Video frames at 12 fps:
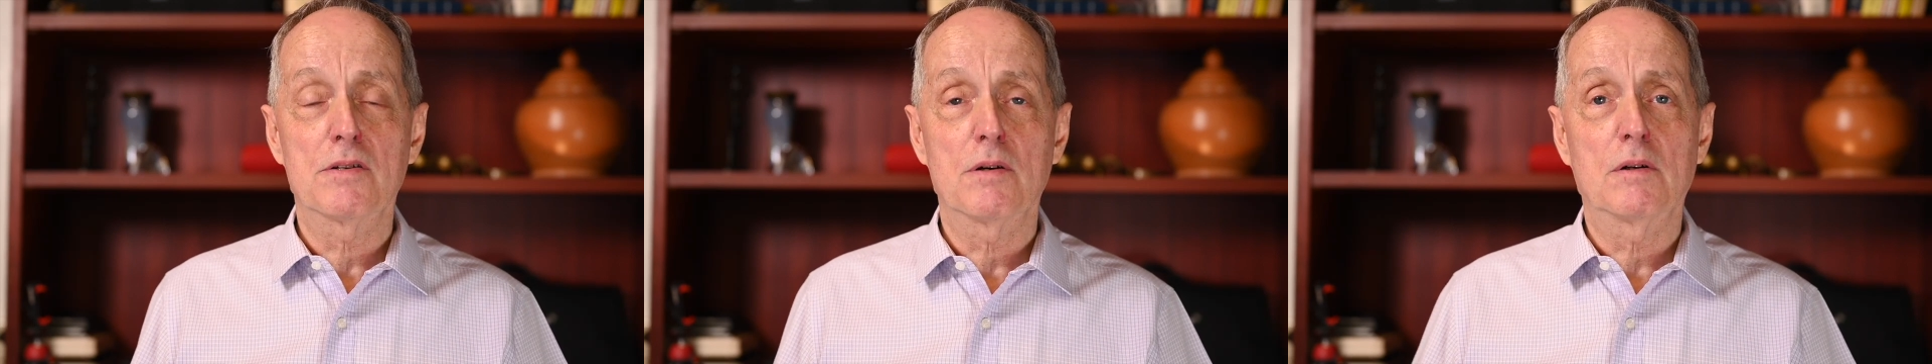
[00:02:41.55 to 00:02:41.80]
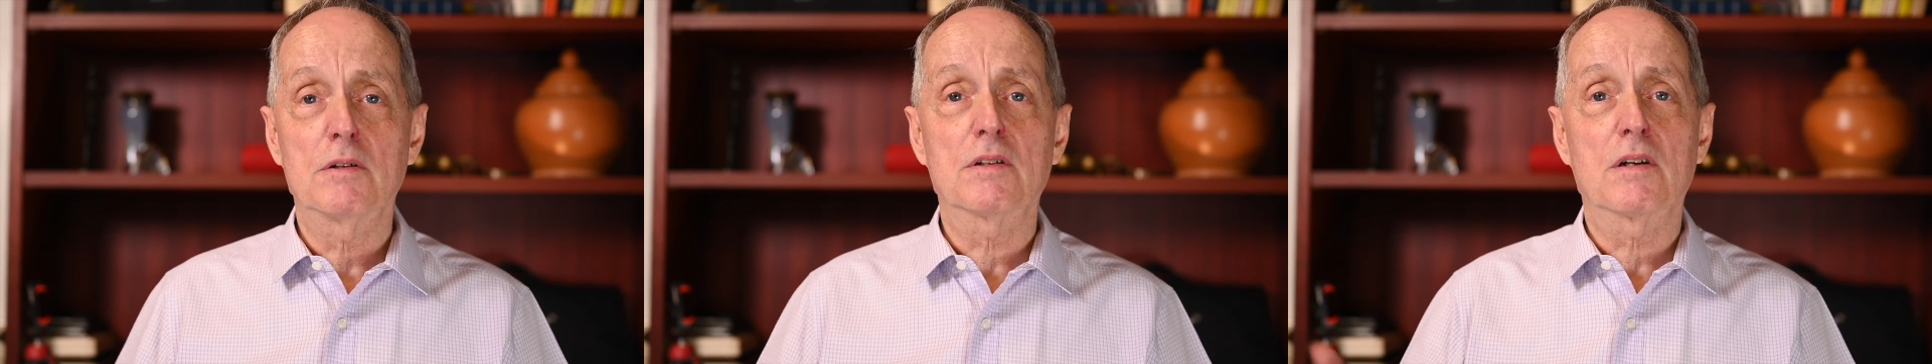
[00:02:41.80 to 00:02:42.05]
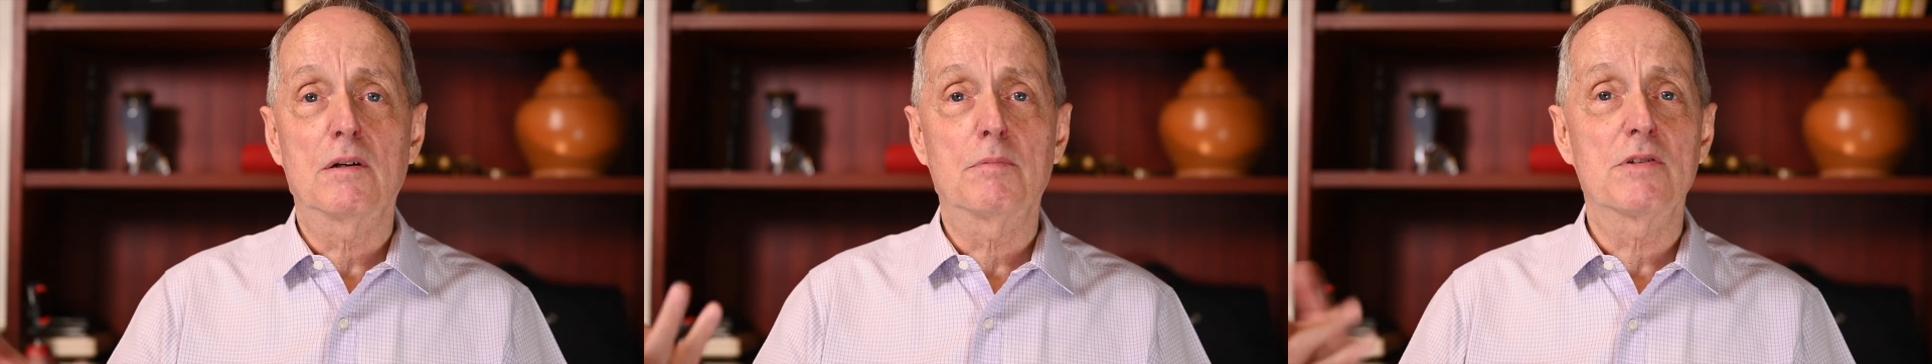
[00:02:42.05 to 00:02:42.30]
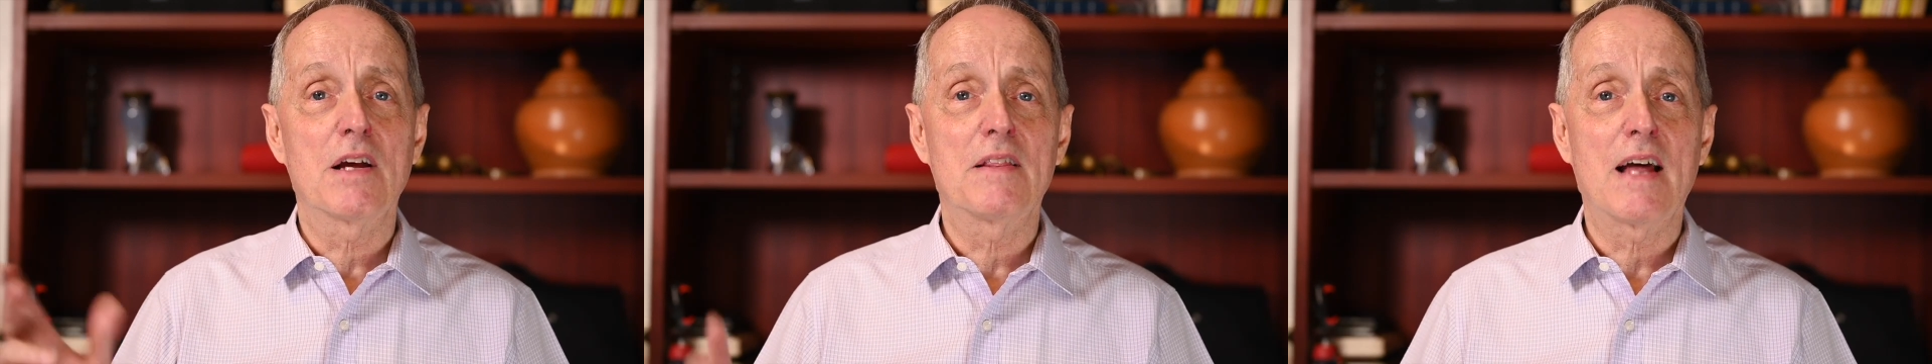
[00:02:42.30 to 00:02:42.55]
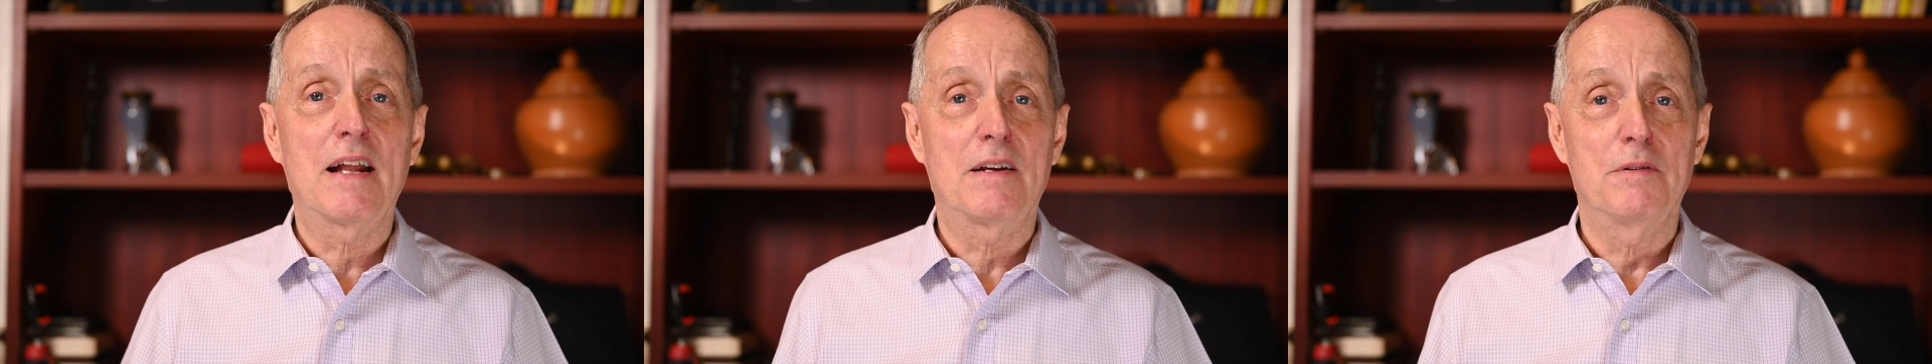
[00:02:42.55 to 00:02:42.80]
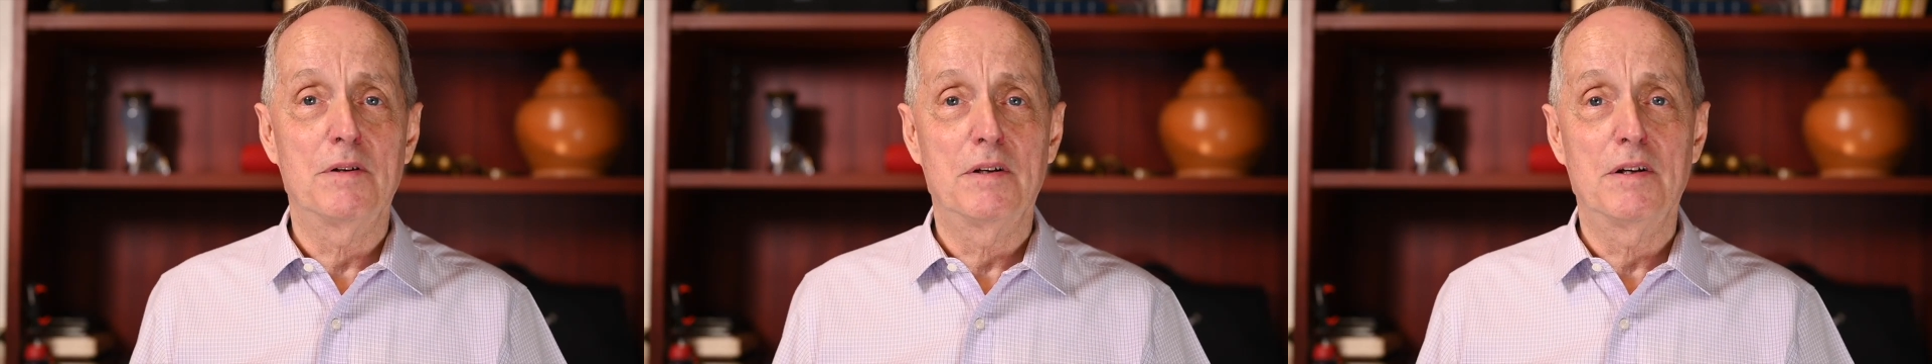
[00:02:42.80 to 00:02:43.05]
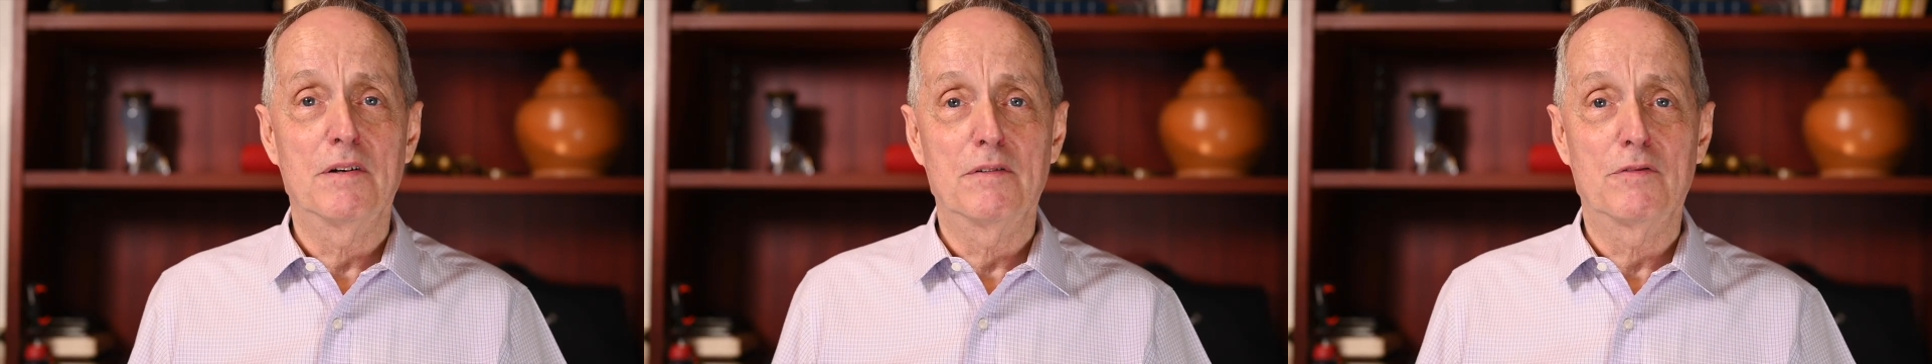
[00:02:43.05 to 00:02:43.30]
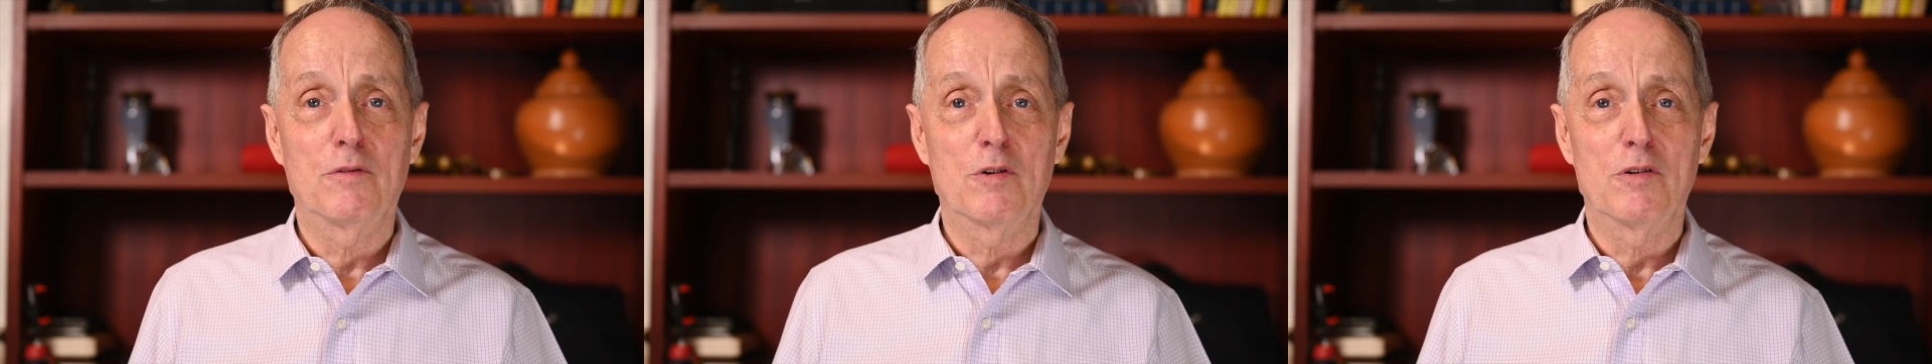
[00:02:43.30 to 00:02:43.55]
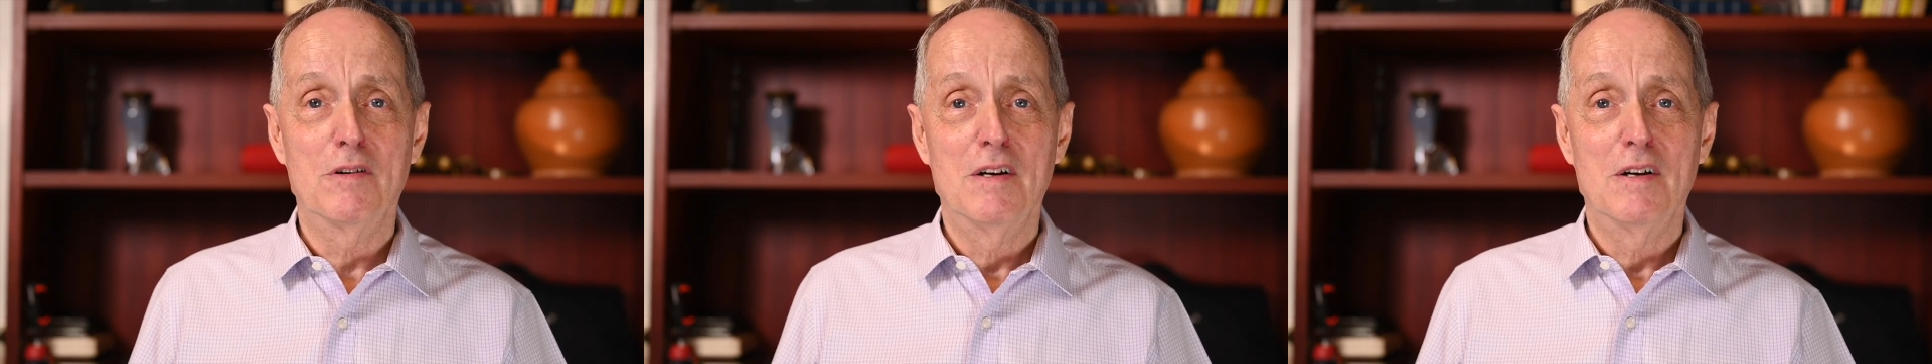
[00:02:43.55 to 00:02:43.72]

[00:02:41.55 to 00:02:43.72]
So I'm just going to present that to you here for